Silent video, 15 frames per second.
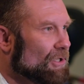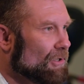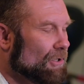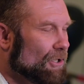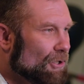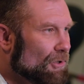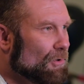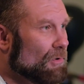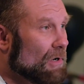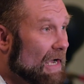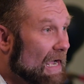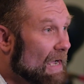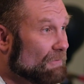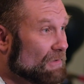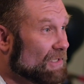you
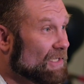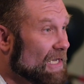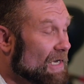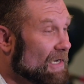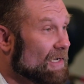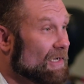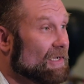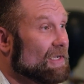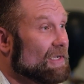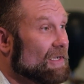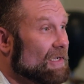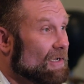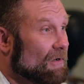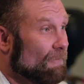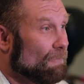have to think
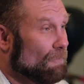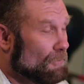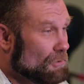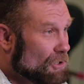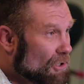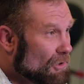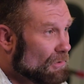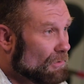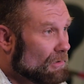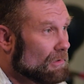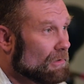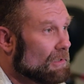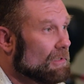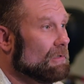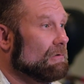for you,
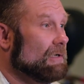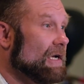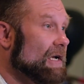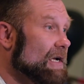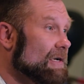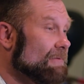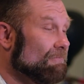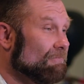okay?